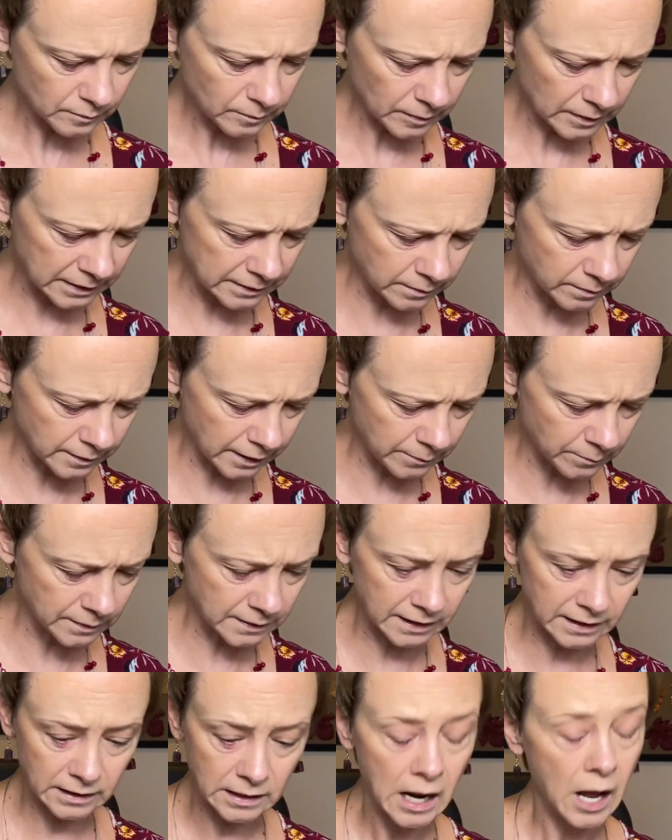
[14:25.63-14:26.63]
And same
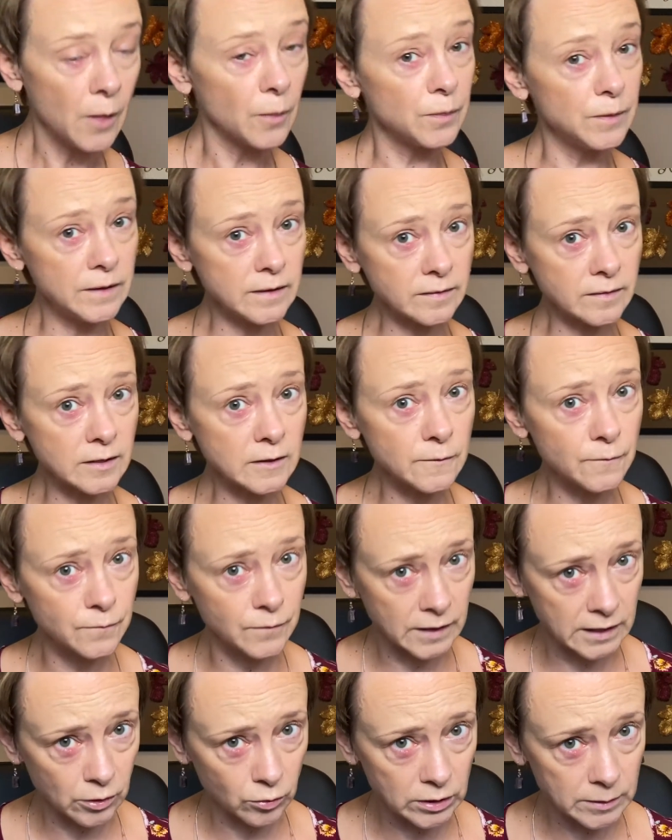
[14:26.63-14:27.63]
thing. This is
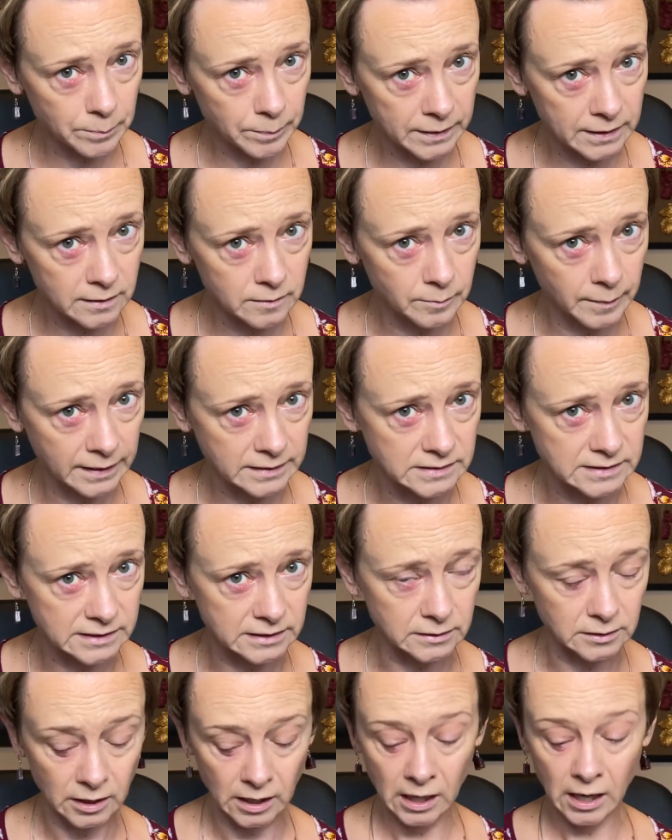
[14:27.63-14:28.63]
very
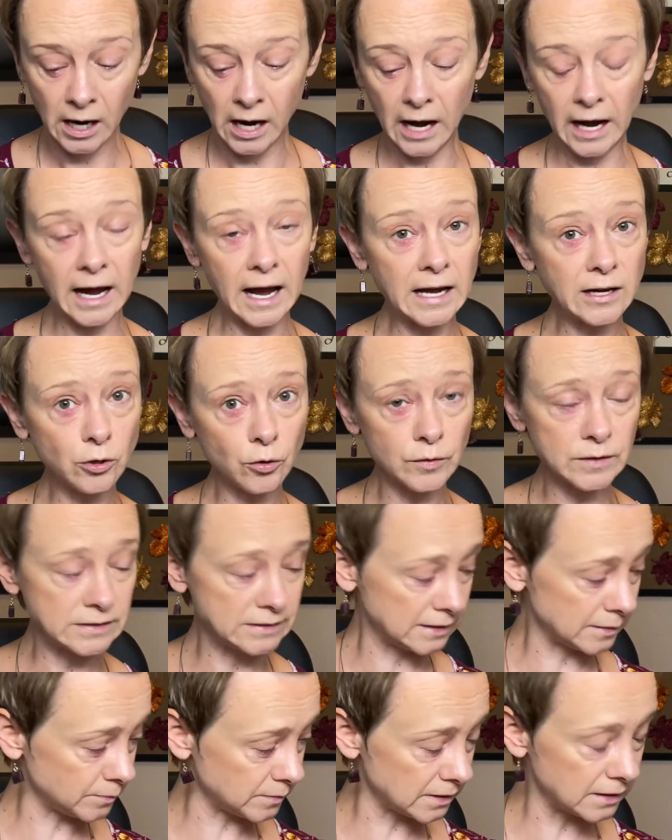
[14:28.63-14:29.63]
pigmented. I only
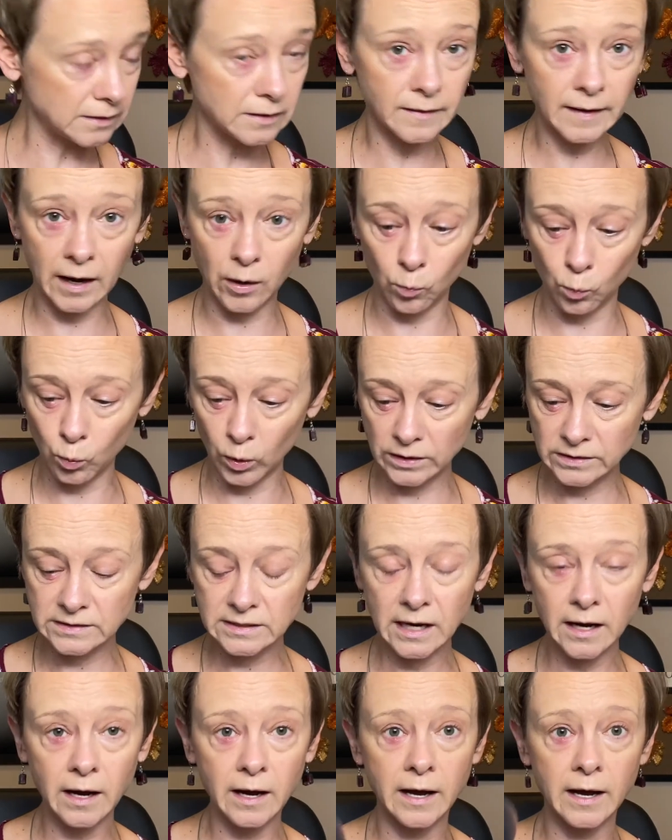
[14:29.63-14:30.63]
dipped into that one
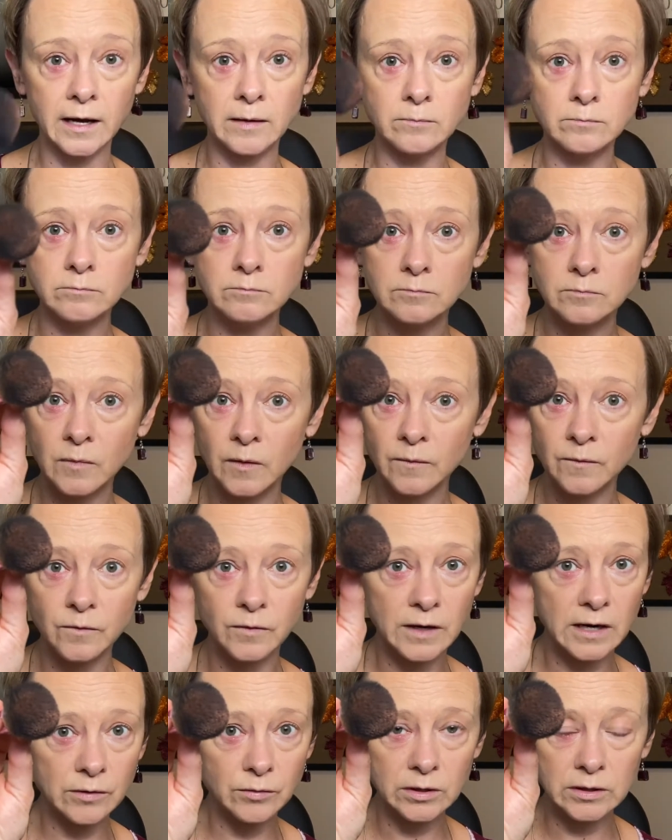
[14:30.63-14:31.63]
time,
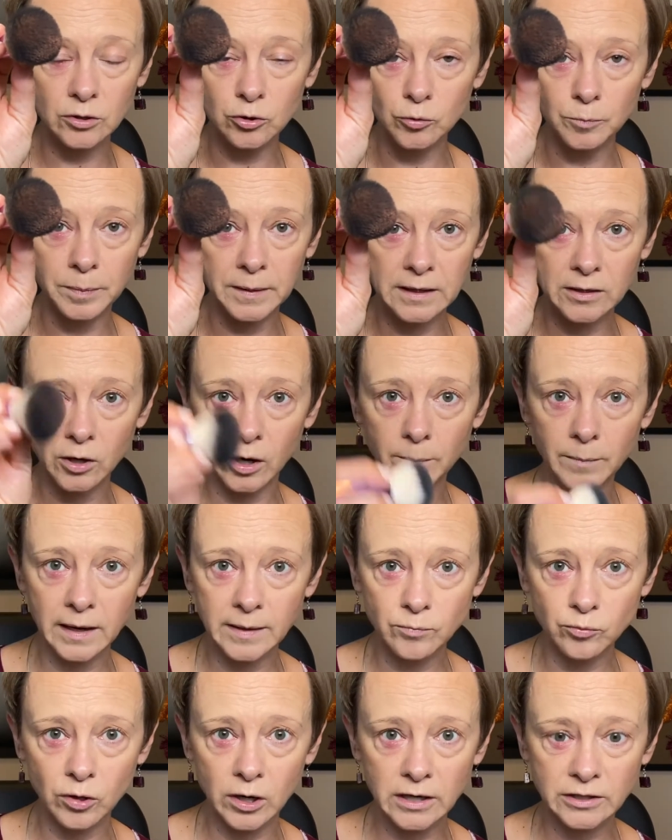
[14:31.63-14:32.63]
very little bit on my
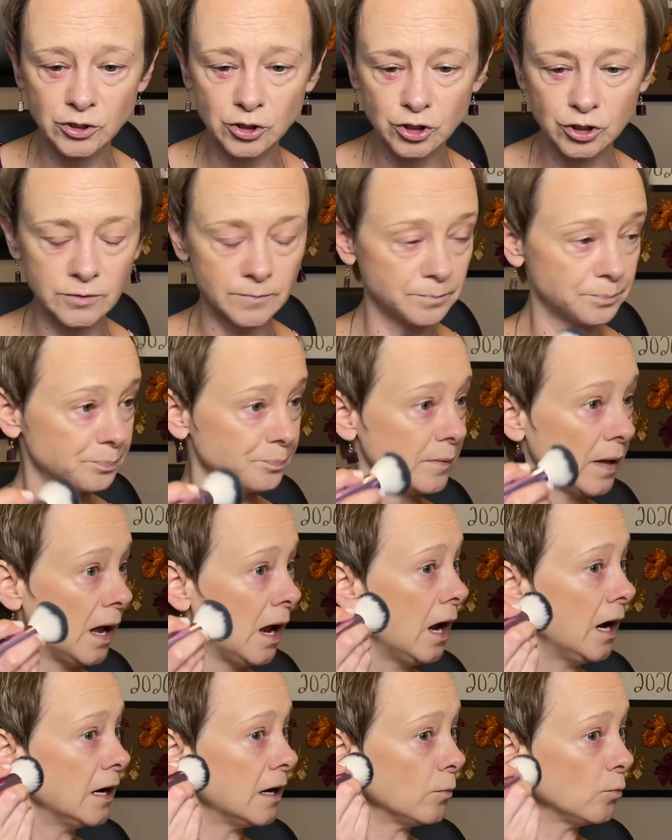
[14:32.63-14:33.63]
brush.
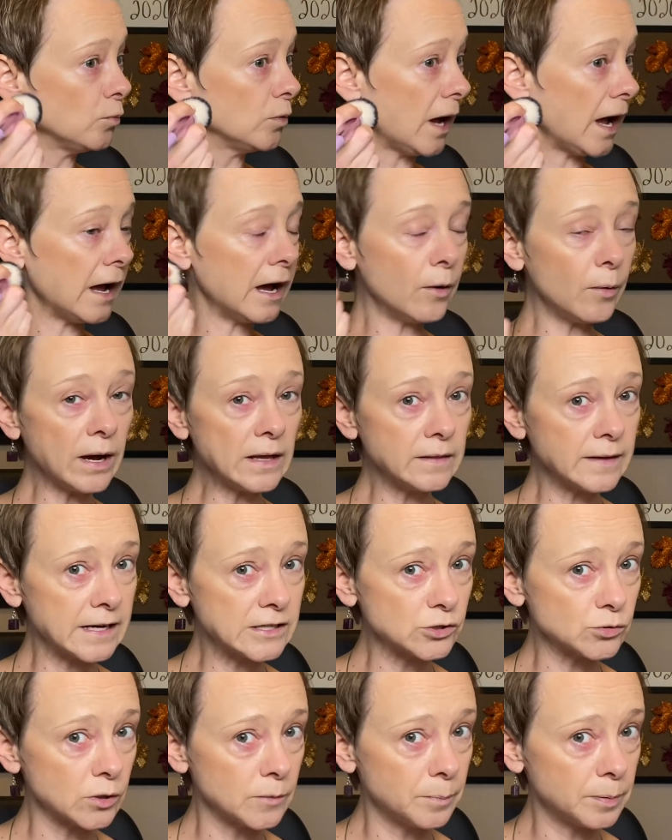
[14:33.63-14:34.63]
How I
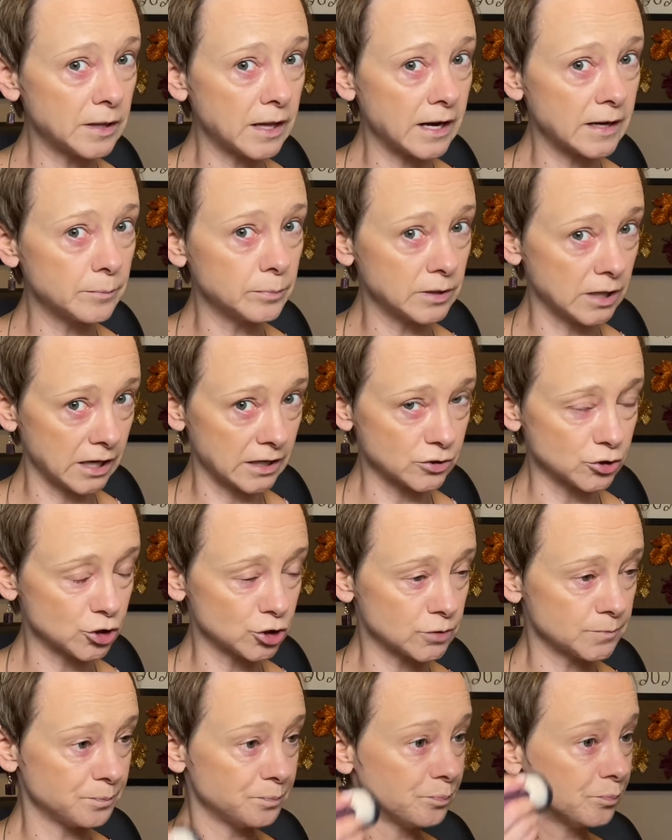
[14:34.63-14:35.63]
like to apply
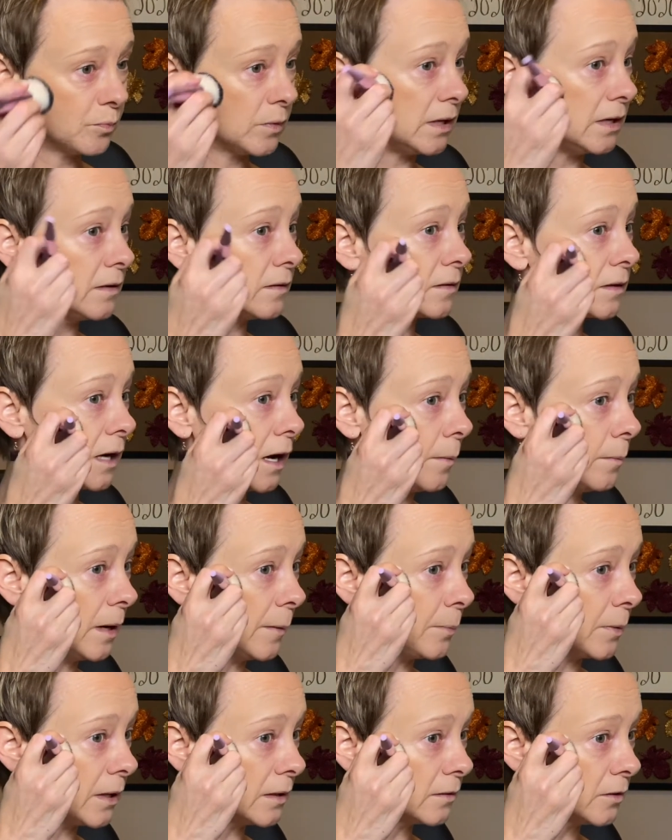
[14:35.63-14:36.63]
blush is come
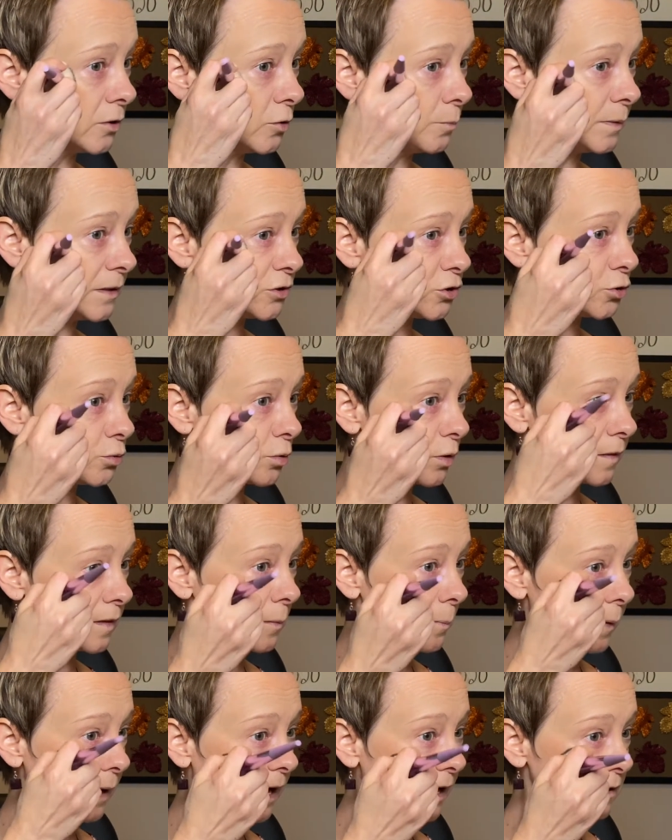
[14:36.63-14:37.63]
up a little bit toward the
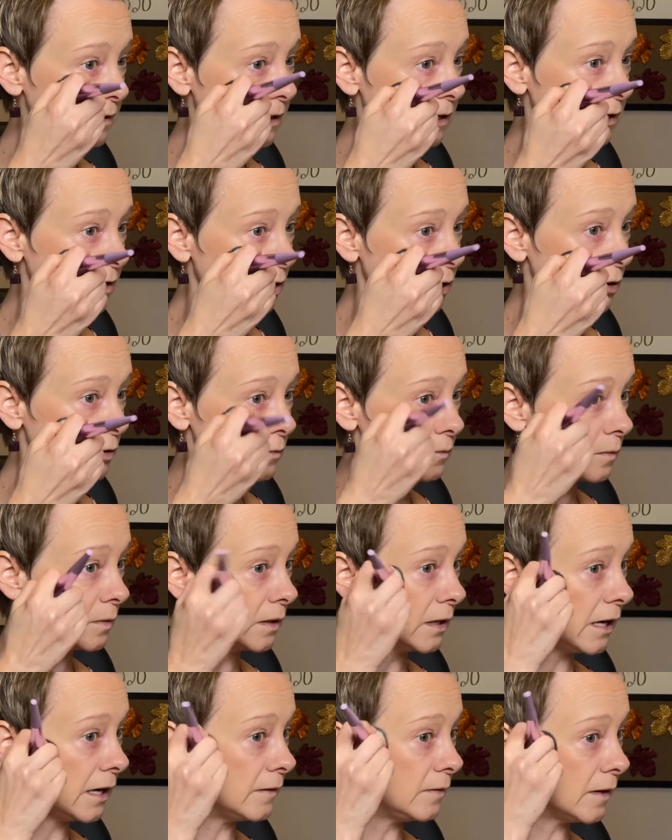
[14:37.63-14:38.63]
back here
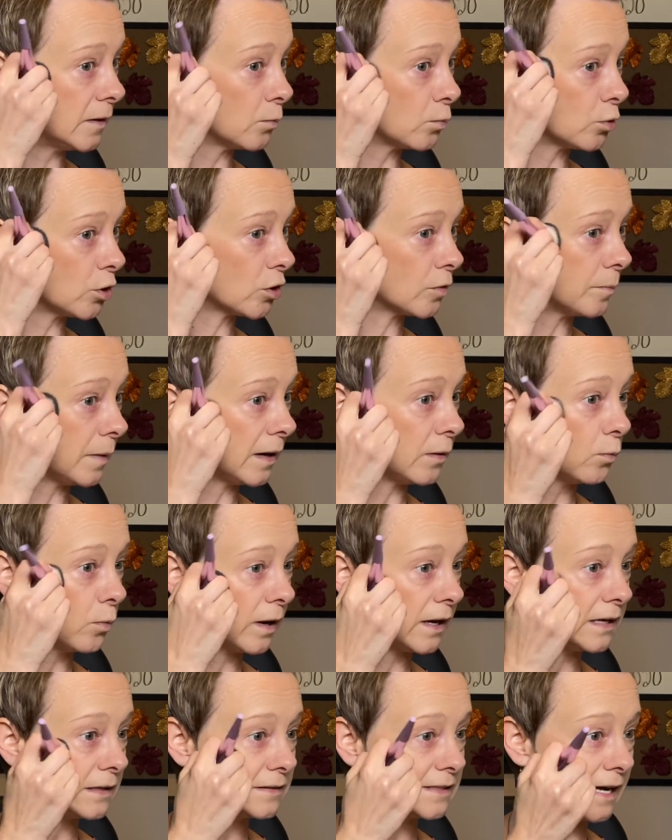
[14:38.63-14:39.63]
and then work my
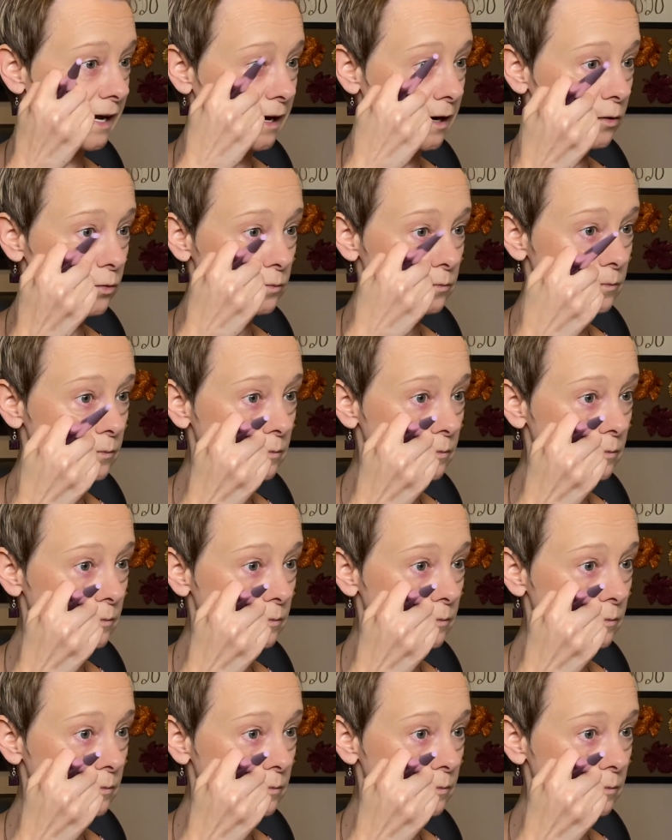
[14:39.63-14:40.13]
way down.